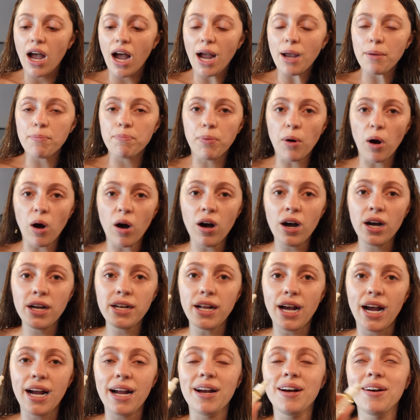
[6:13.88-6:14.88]
I
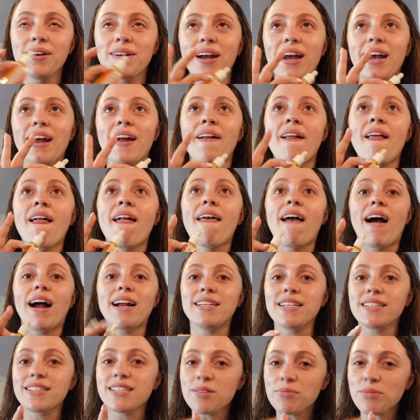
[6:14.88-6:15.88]
bought, I
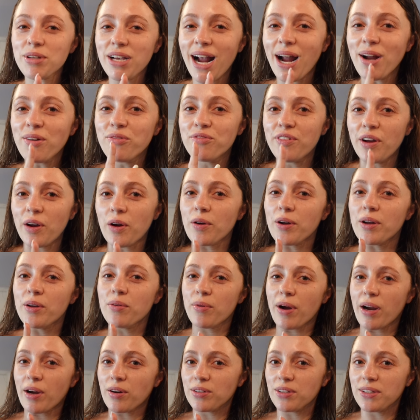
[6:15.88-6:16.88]
did something I very
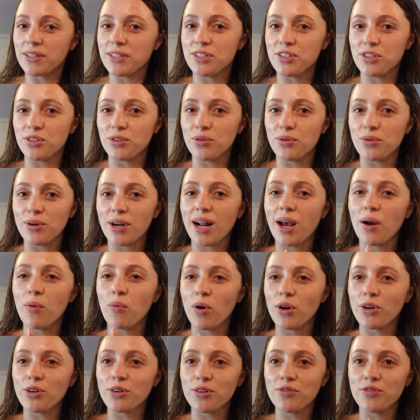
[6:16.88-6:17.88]
rarely do. And I
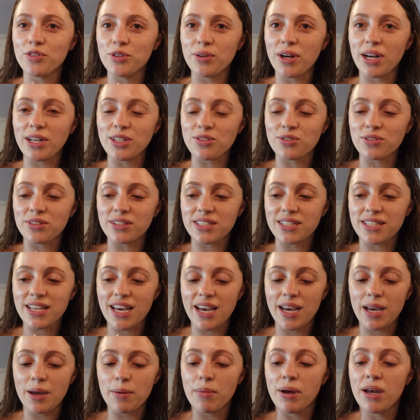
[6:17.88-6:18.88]
wonder if you guys are the
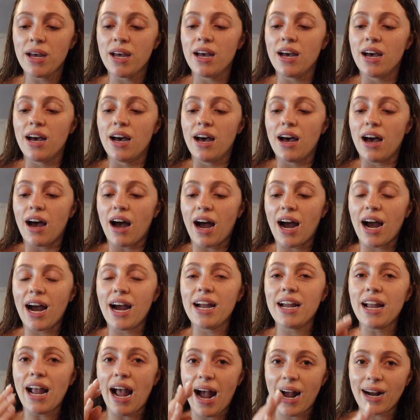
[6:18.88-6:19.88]
same.
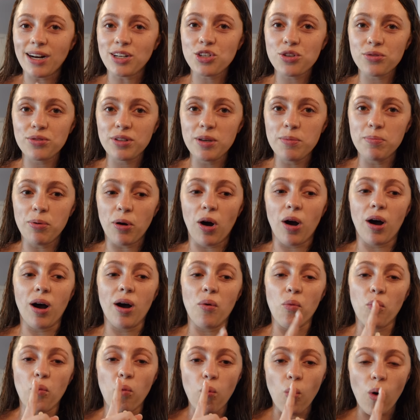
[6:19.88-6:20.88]
I actually
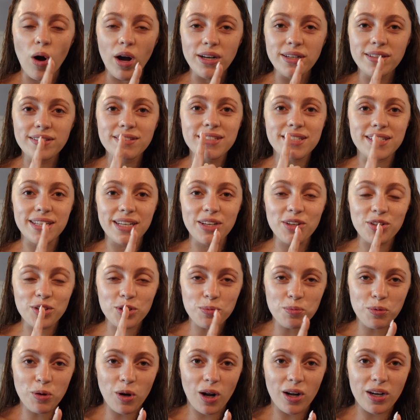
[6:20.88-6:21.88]
bought one
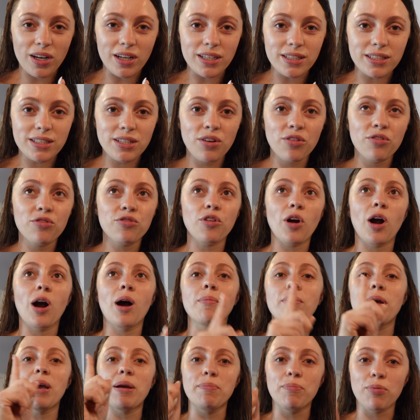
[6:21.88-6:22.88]
singular product
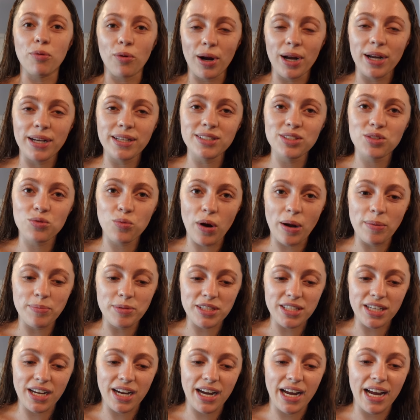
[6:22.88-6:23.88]
from a brand's
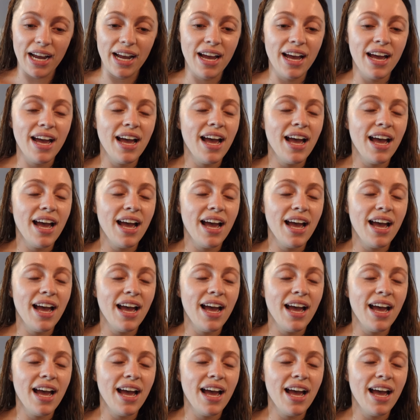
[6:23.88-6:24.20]
website